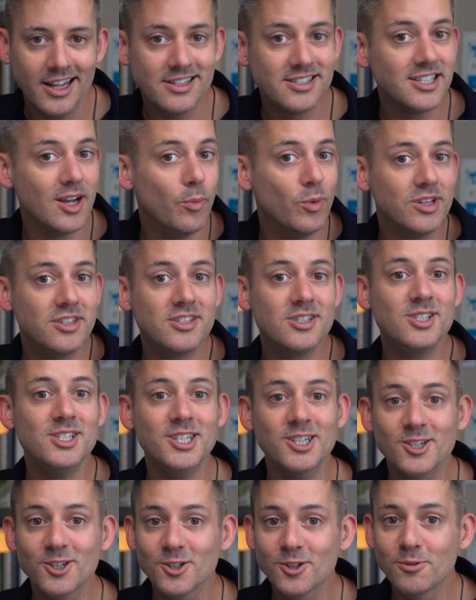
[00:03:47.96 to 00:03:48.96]
and someone
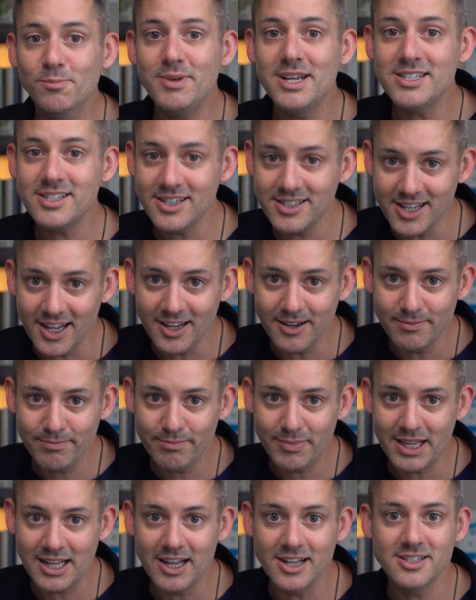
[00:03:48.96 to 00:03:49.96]
still misses it
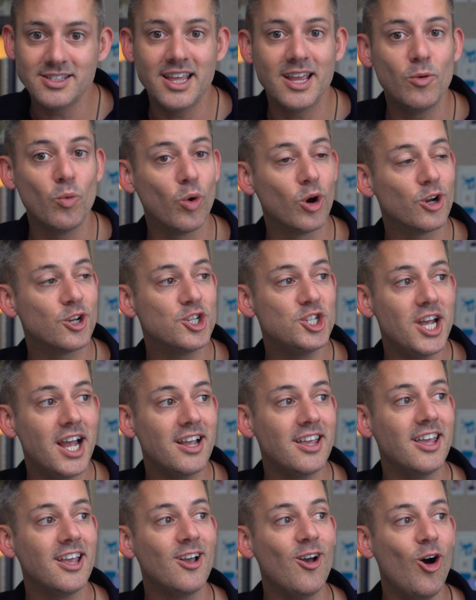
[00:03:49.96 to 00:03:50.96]
because they weren't
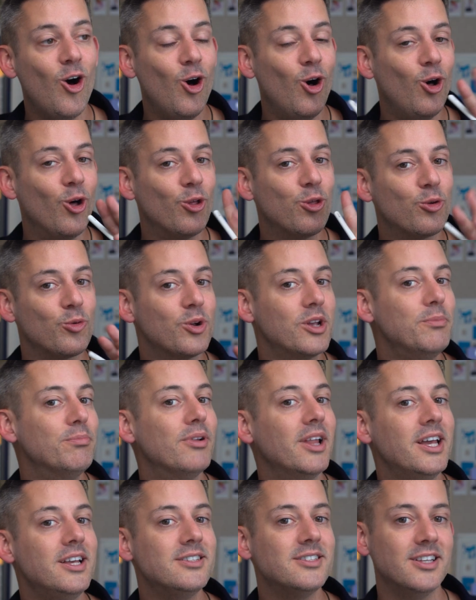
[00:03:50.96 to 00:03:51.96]
checking all 3
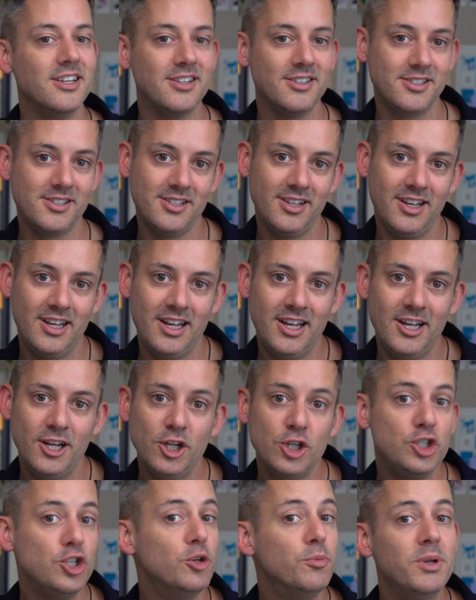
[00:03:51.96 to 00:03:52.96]
places.
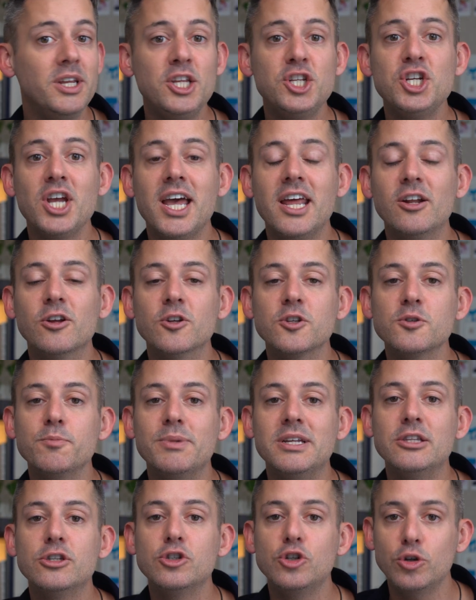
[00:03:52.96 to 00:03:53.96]
Too many channels
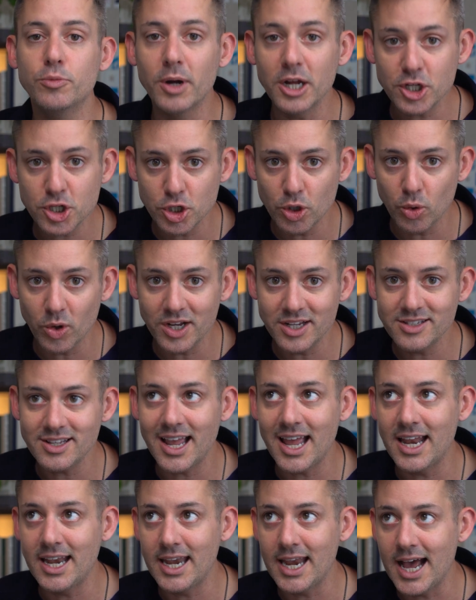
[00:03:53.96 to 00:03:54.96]
means too much noise
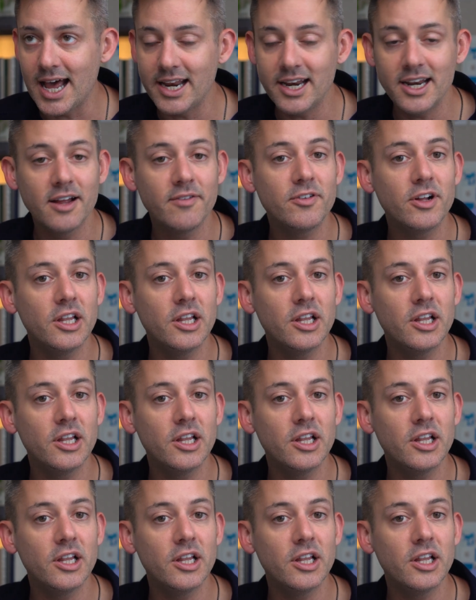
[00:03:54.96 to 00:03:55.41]
and not enough